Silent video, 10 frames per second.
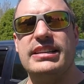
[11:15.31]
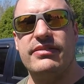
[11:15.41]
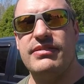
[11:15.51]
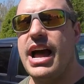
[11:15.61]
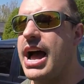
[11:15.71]

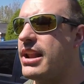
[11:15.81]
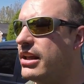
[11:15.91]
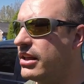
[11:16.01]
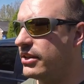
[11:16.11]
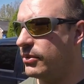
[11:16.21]
If not,
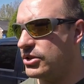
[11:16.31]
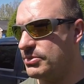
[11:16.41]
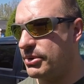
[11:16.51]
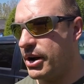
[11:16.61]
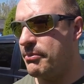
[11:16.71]
we'll
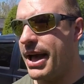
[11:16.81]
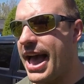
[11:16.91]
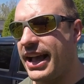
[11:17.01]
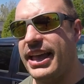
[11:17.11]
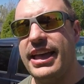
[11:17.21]
just bring them
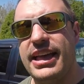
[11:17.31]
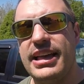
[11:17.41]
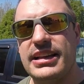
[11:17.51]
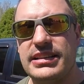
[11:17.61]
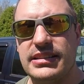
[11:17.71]
back
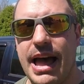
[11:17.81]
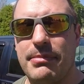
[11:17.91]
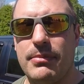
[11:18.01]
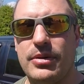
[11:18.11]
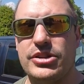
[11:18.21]
slap
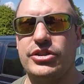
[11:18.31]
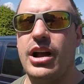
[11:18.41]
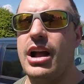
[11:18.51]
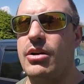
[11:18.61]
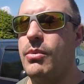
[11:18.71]
them on the
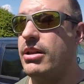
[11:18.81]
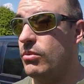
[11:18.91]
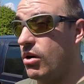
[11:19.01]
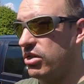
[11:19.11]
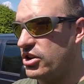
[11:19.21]
truck, when,
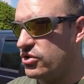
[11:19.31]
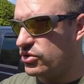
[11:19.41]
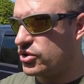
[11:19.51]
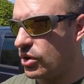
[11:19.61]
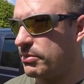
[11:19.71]
well, the new
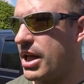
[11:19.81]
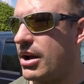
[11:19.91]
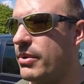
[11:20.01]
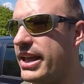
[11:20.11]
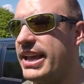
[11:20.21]
short
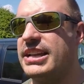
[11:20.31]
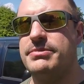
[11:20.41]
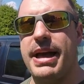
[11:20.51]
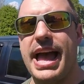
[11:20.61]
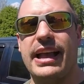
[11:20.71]
block when it gets
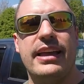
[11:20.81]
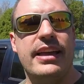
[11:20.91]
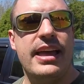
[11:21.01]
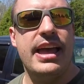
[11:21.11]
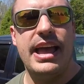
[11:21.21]
back,
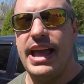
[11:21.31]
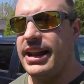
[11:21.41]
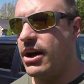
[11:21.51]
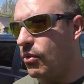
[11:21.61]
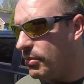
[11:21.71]

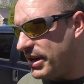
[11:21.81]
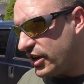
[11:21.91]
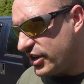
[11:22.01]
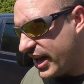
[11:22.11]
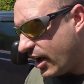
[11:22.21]
and uh, we'll be
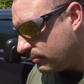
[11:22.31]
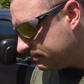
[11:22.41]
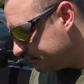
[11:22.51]
good to go.